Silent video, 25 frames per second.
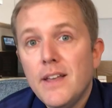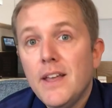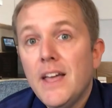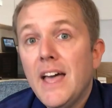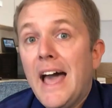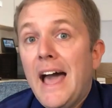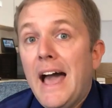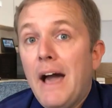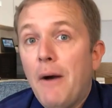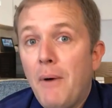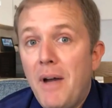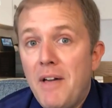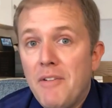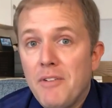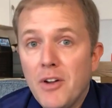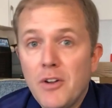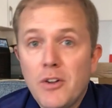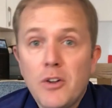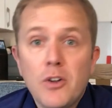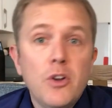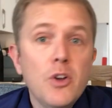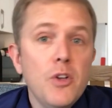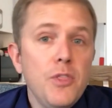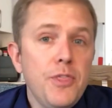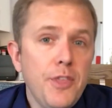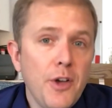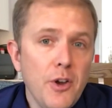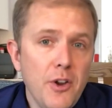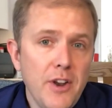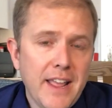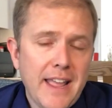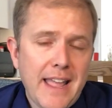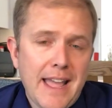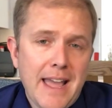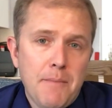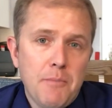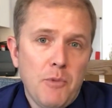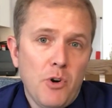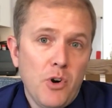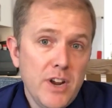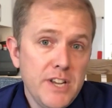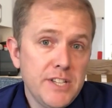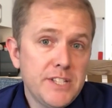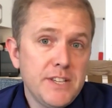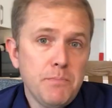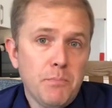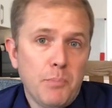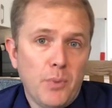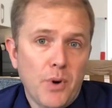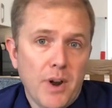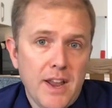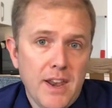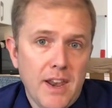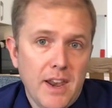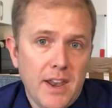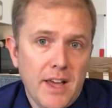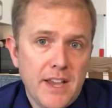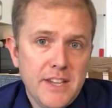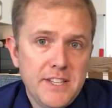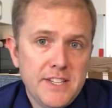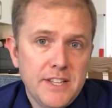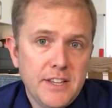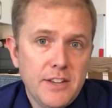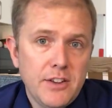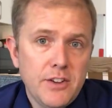However, good though the camera is in bright lighting